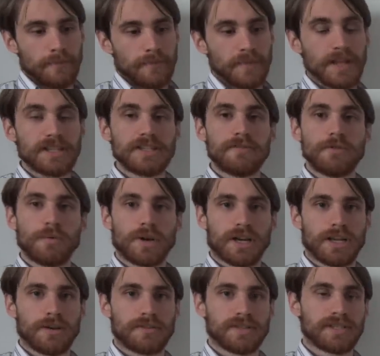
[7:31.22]
That's if you want
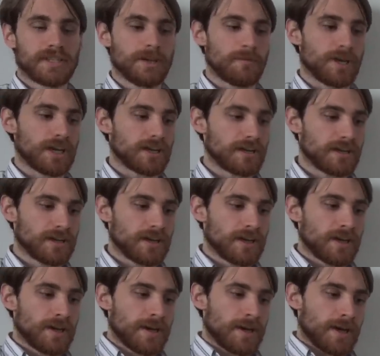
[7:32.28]
to go Simic.
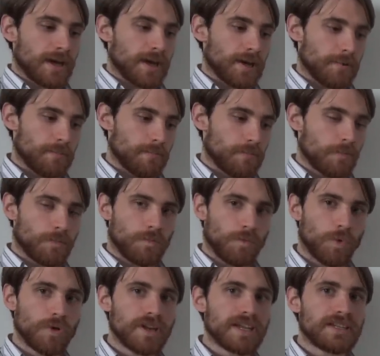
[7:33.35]
Uh,
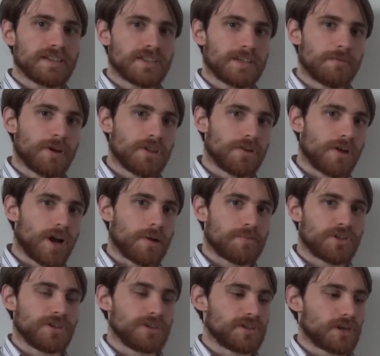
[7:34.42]
we'll get to some other
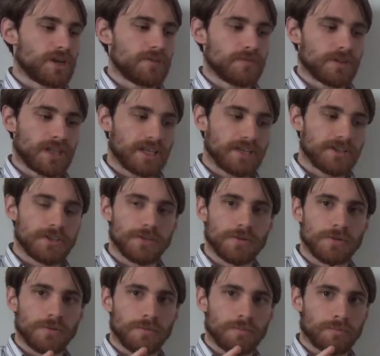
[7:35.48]
options unrelated
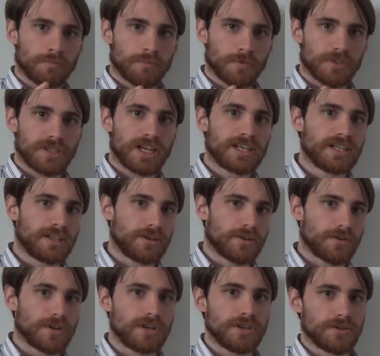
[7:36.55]
to protecting
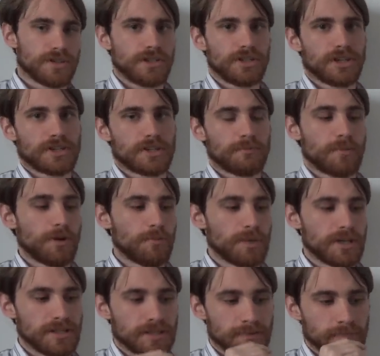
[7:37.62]
your creatures in just a
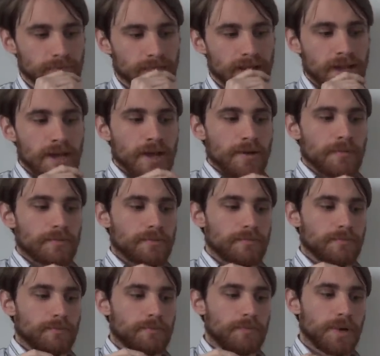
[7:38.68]
moment.
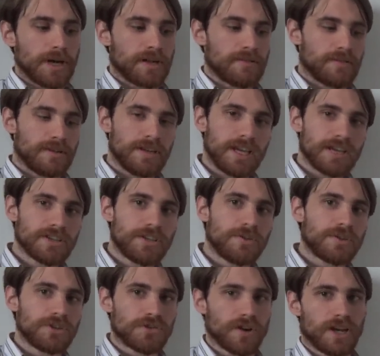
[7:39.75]
But next
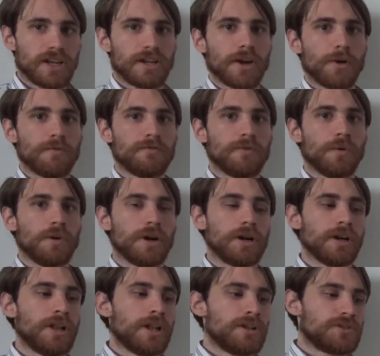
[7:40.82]
you could try to go
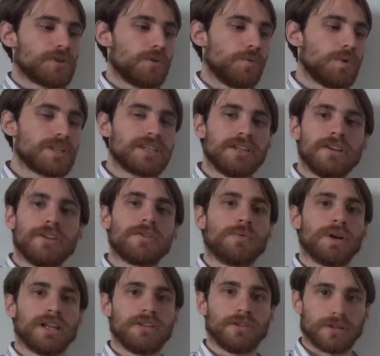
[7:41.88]
for, so what's another
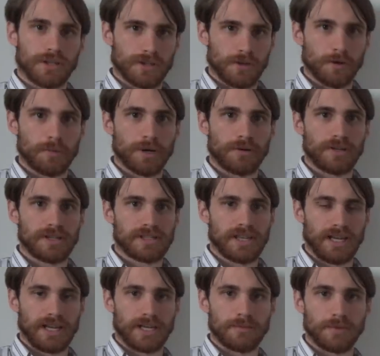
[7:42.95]
way to look at your opponent's
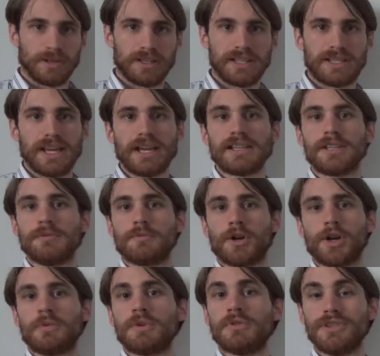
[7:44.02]
hand? With Gitaxian
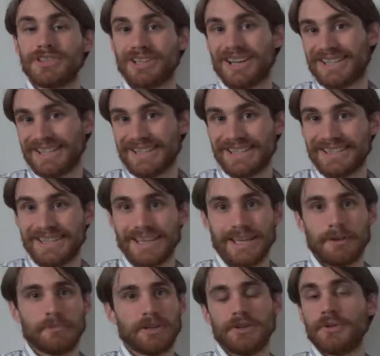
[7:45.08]
Probe, you just got to see
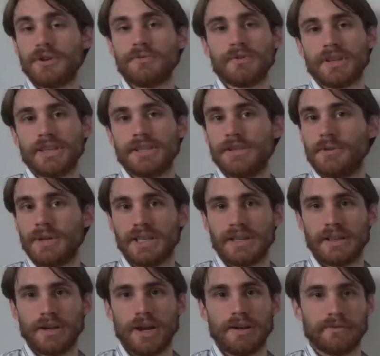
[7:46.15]
it, but you couldn't really do
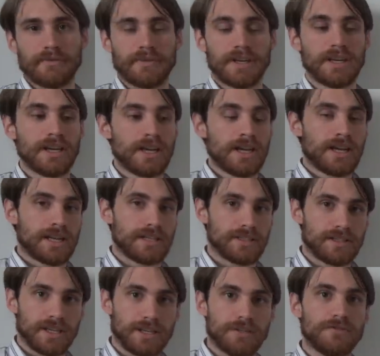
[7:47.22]
anything off of it.
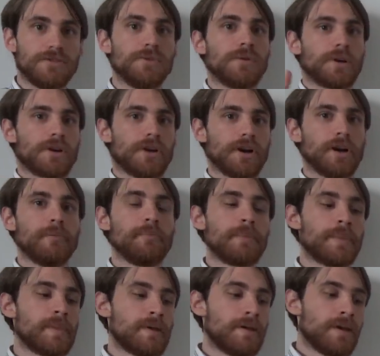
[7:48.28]
Instead, you drew a card.
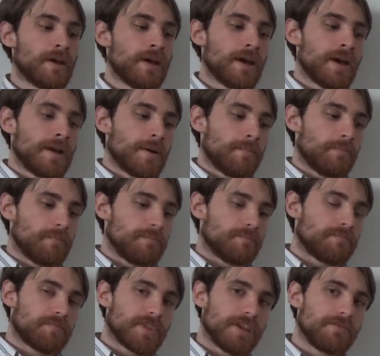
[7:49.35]

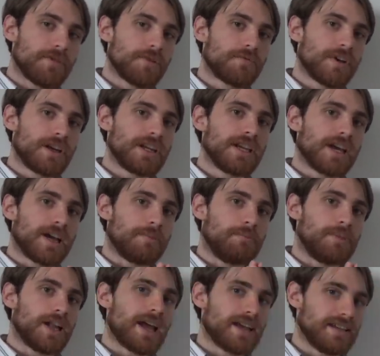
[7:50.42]
If you're running a
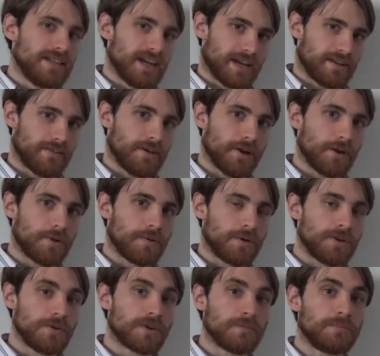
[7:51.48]
black deck,
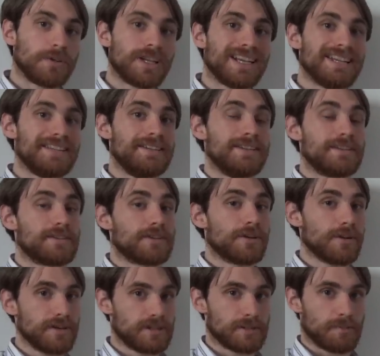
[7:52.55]
though, you can play
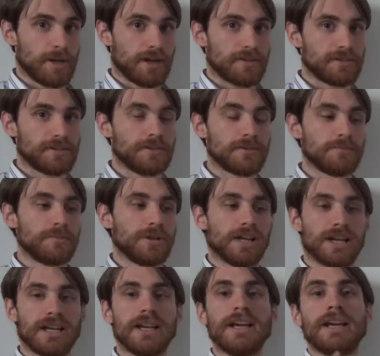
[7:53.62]
discard spells. You can
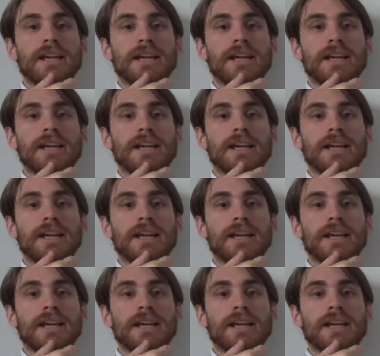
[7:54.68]
play